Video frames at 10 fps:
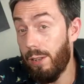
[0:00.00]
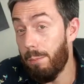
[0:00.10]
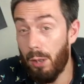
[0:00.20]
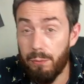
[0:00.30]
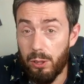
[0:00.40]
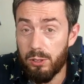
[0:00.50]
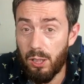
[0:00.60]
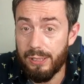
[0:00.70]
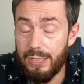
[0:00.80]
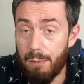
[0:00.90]
They're both
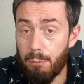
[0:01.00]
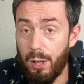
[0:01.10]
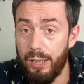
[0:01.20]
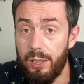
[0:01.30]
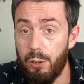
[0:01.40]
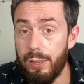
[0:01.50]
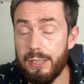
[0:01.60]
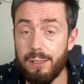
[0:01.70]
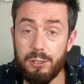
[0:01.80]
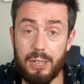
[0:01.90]
utilizing that brand new
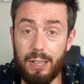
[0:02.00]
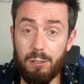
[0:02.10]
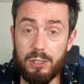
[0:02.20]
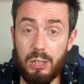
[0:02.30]
Intel Celeron